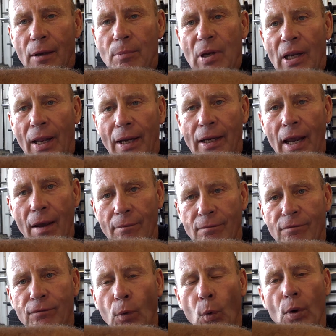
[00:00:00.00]
It'd be like having
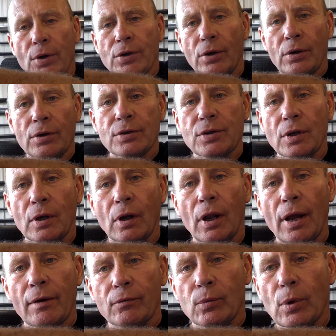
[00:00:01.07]
4 turns in the
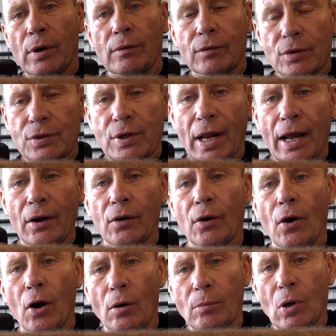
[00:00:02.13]
left rear of a standard
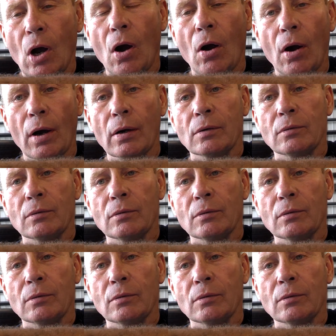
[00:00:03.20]
arm car,